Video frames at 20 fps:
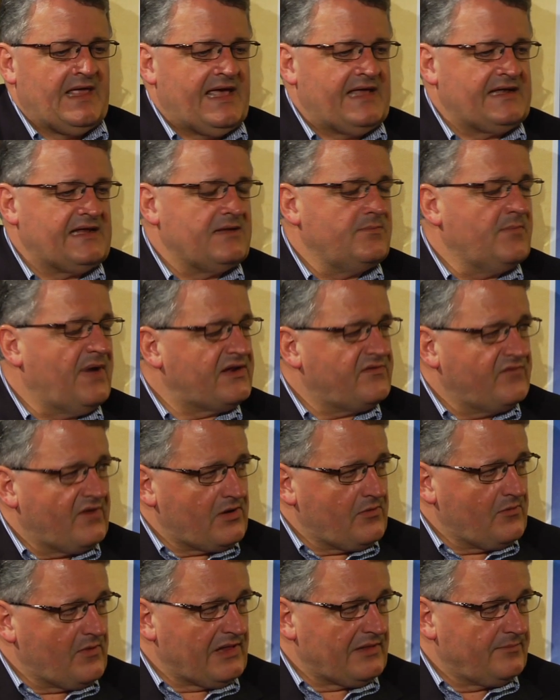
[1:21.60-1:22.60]
And it might
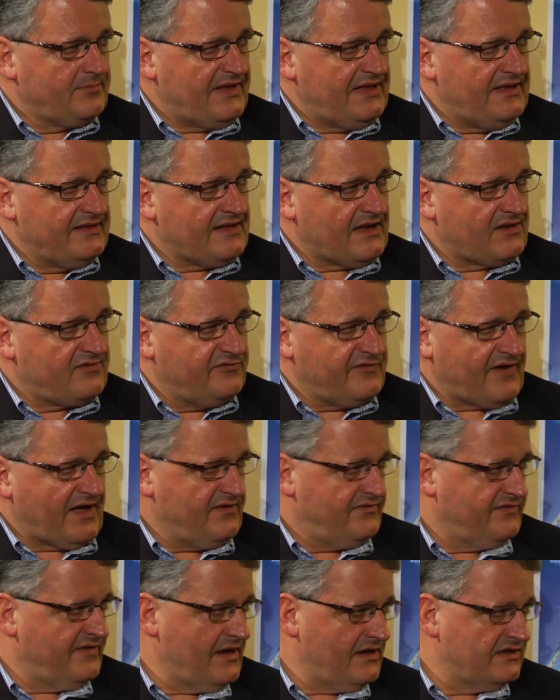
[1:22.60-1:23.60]
very well be that
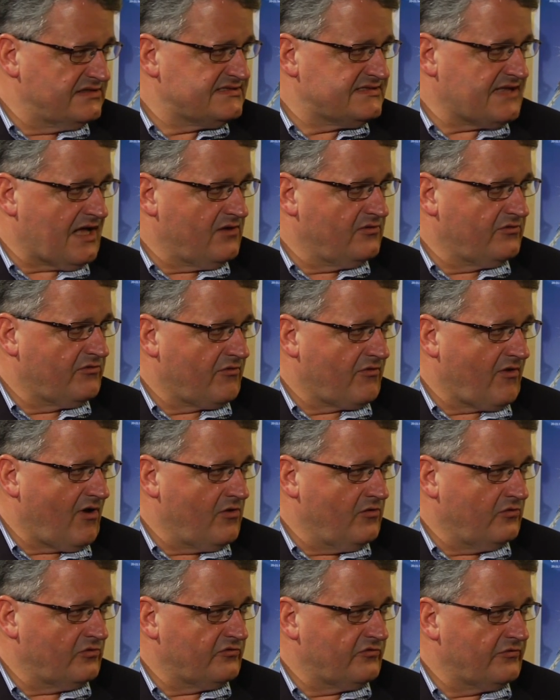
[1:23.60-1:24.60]
5 years down the
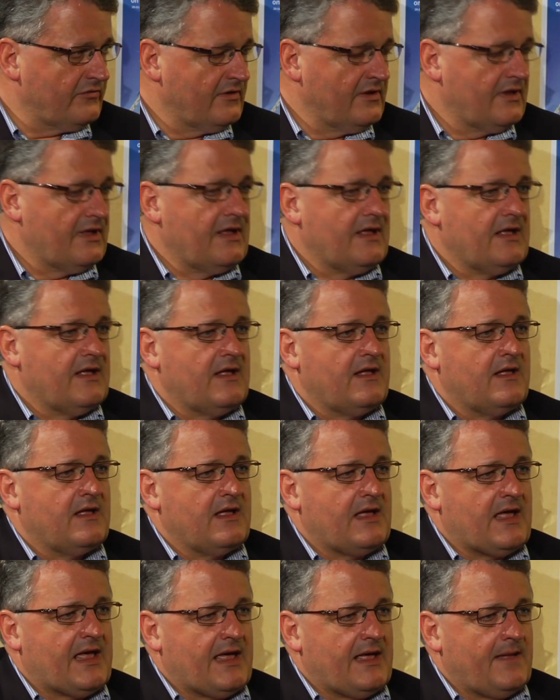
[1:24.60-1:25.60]
road,
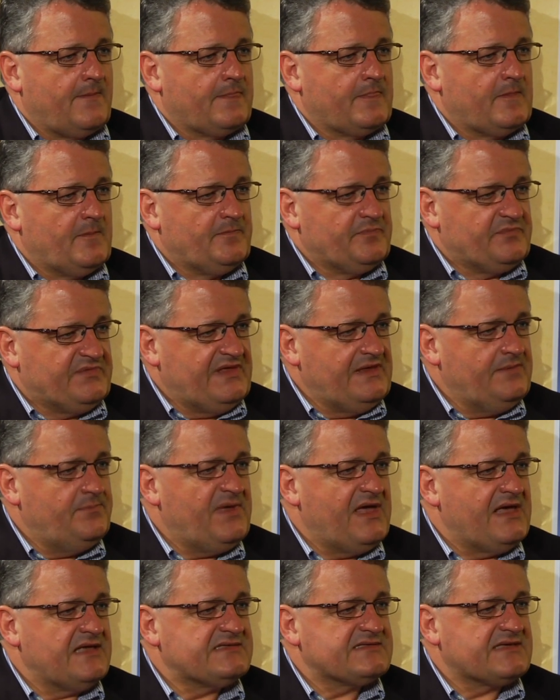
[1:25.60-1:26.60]

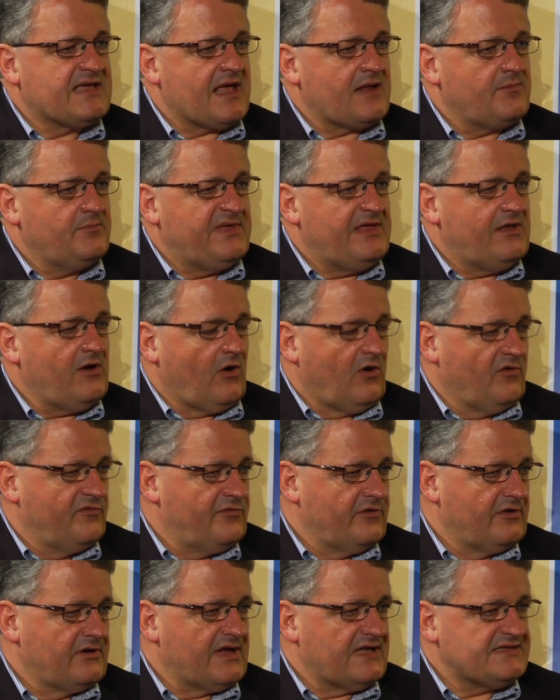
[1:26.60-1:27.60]
DBS can be
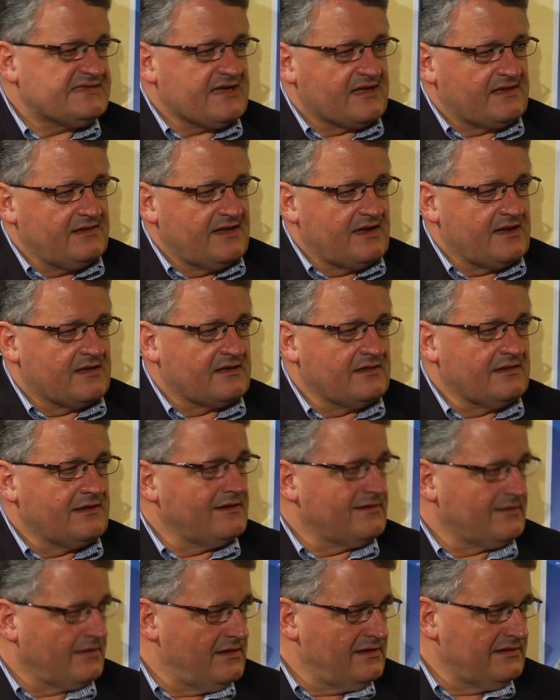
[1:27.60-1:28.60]
offered as a
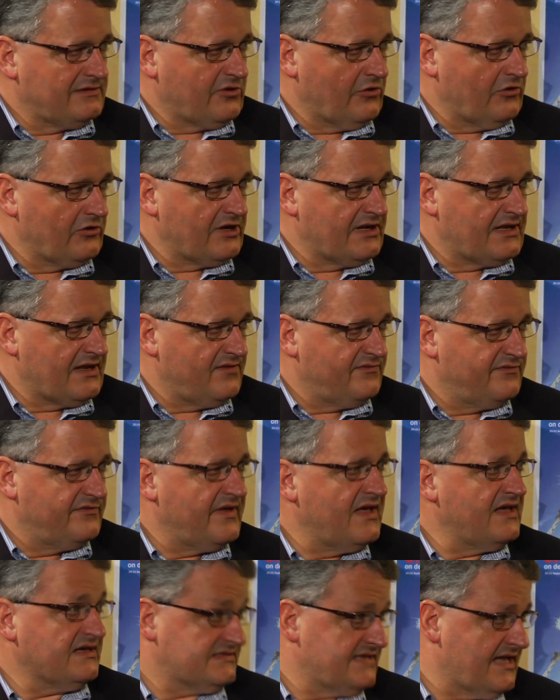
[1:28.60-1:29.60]
clinical alternative
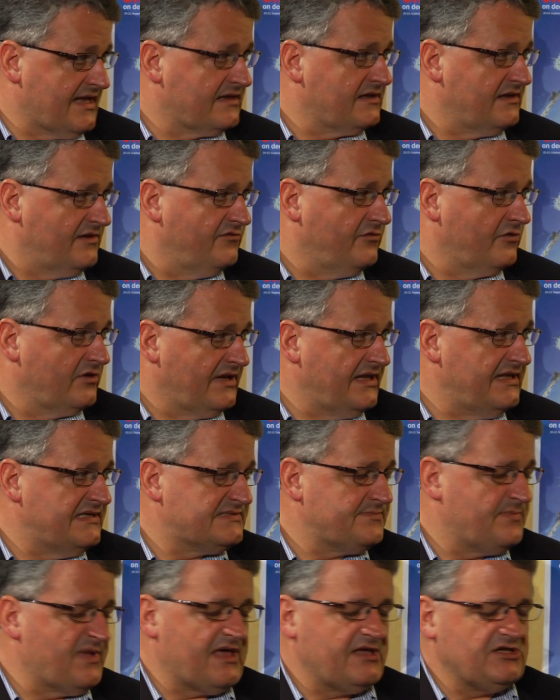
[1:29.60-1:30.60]
exactly for
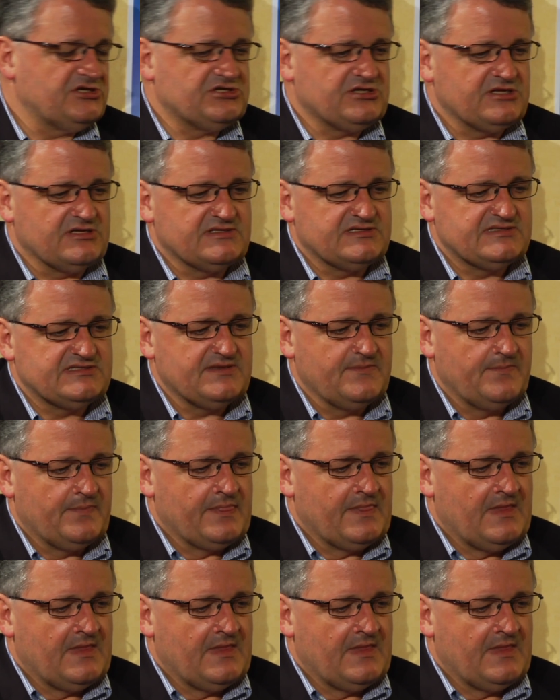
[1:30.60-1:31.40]
these patients.